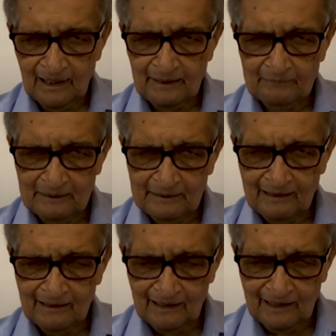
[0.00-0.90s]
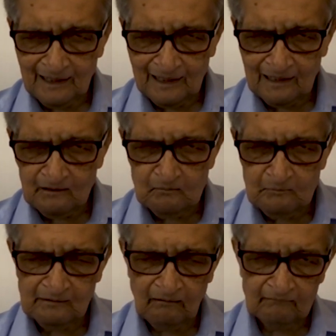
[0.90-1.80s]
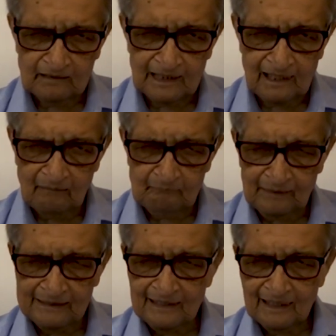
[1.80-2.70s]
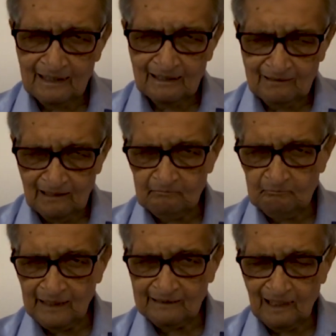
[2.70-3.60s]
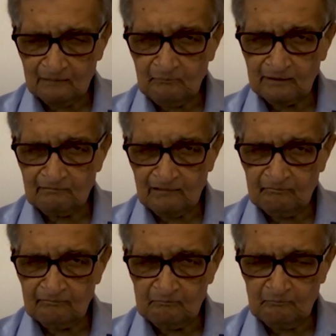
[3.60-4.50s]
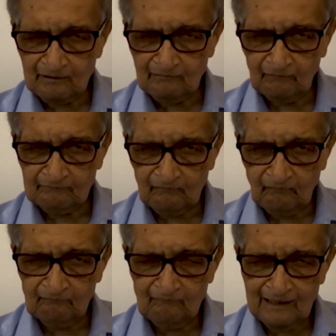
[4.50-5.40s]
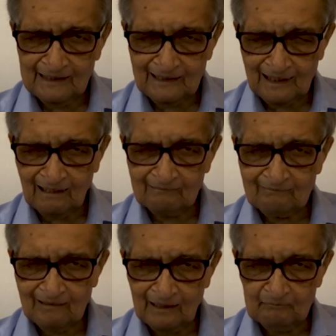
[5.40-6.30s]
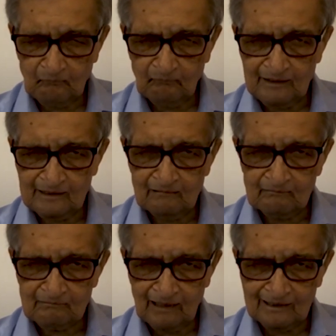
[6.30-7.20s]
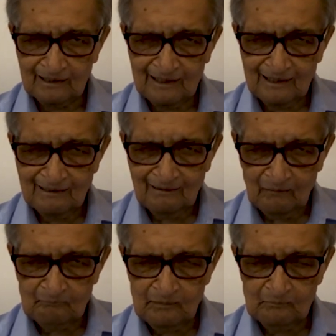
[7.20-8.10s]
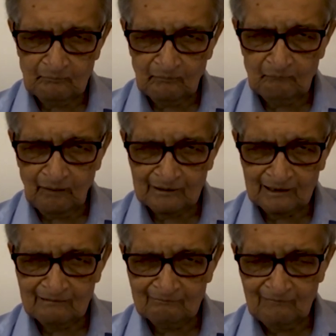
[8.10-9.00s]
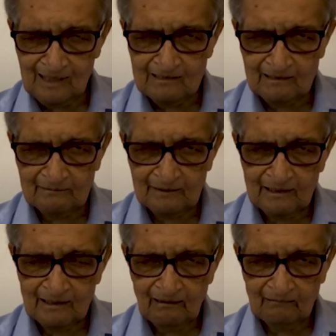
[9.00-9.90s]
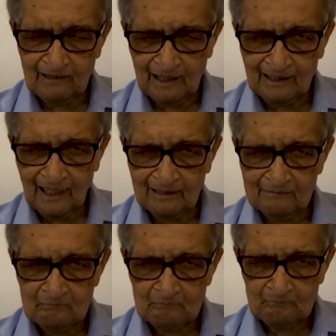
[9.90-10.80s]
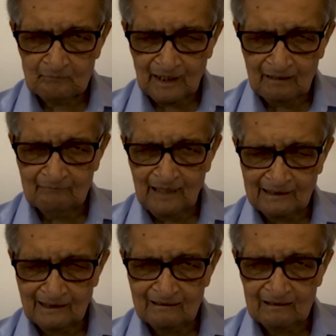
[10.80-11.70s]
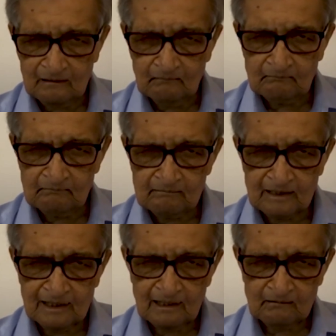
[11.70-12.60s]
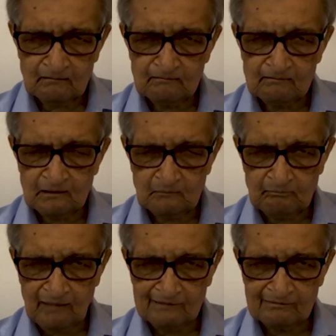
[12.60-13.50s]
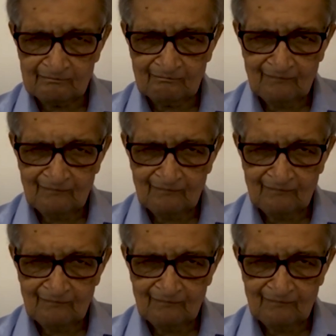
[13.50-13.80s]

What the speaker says: a Hindu majority government doesn't make that much difference because, after all, the country has more Hindus than people of other religions. On the other hand, if that is used to suppress